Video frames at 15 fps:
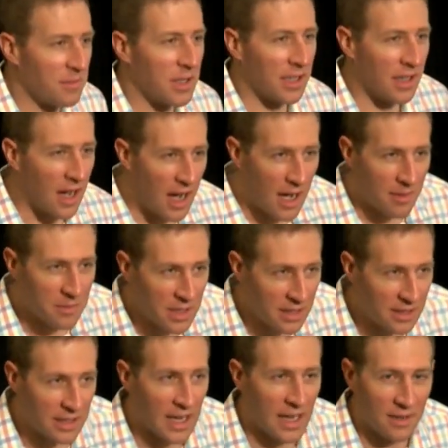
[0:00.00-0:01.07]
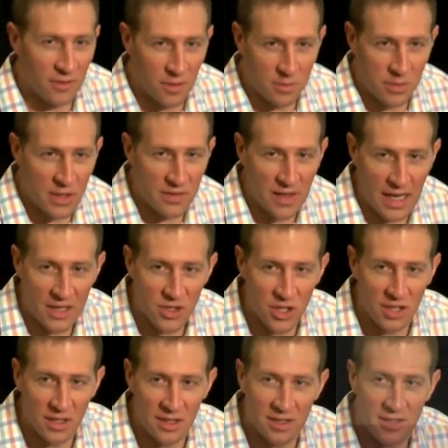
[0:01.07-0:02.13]
of the common kind of
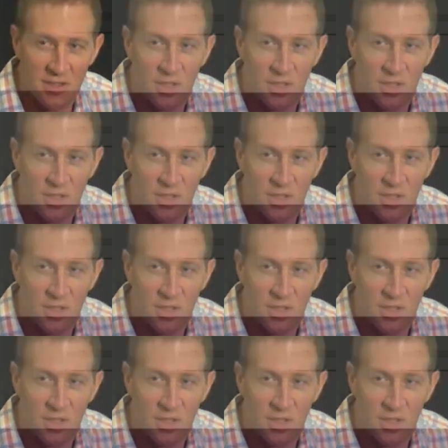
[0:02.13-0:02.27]
abbreviations,